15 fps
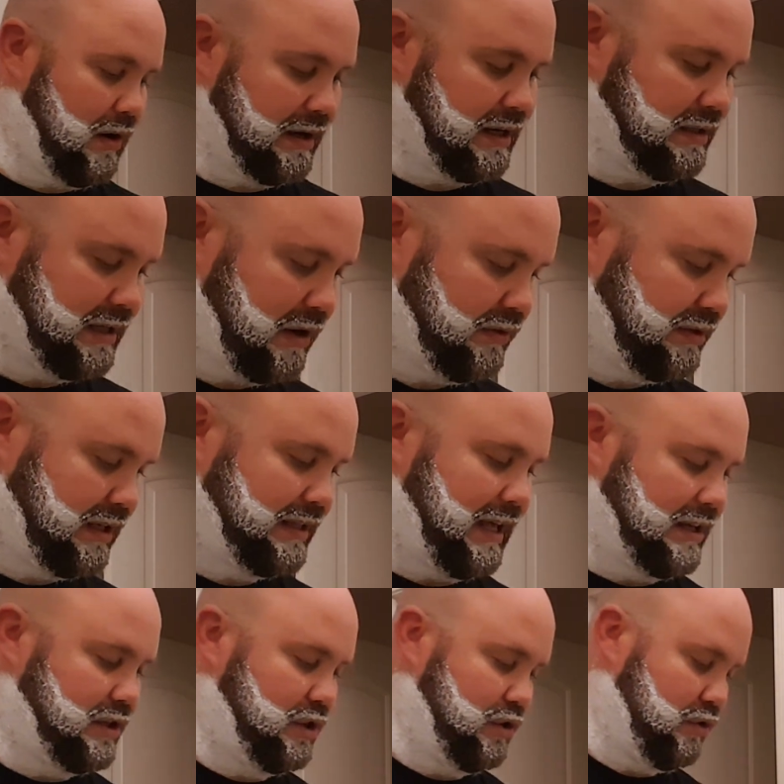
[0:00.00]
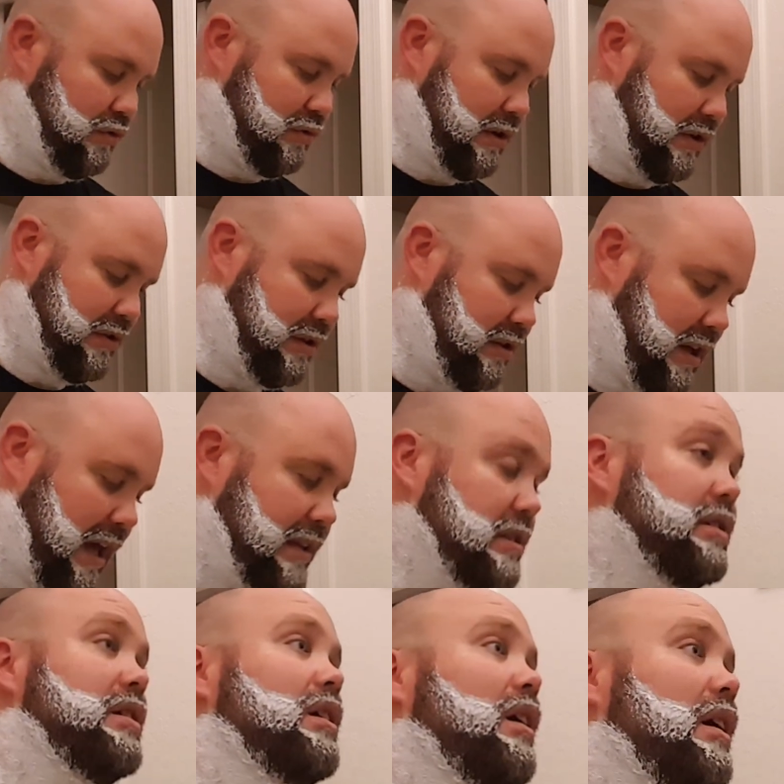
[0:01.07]
I guess I was like that too, and I was a little
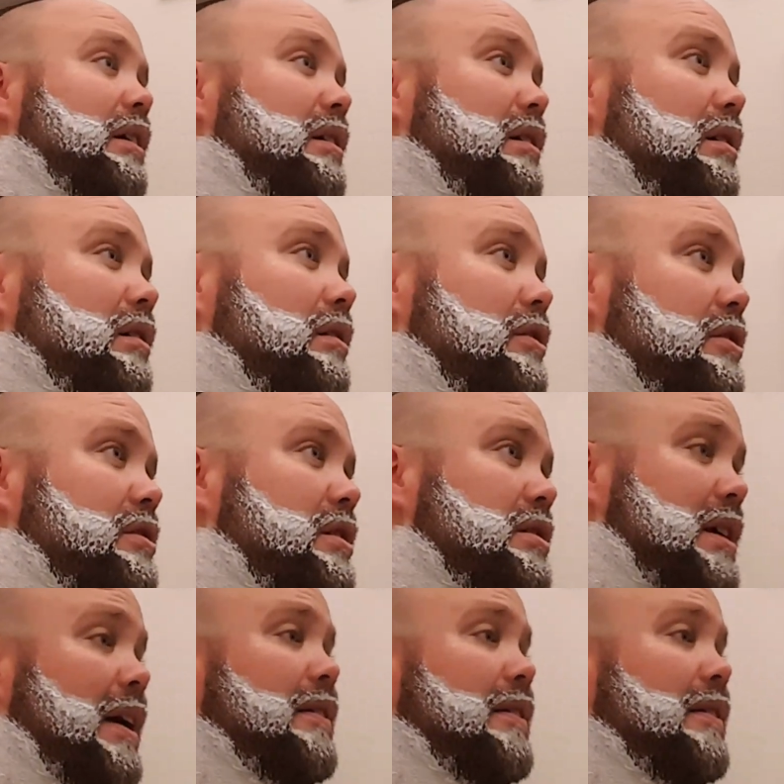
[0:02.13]
hesitant on it, just because I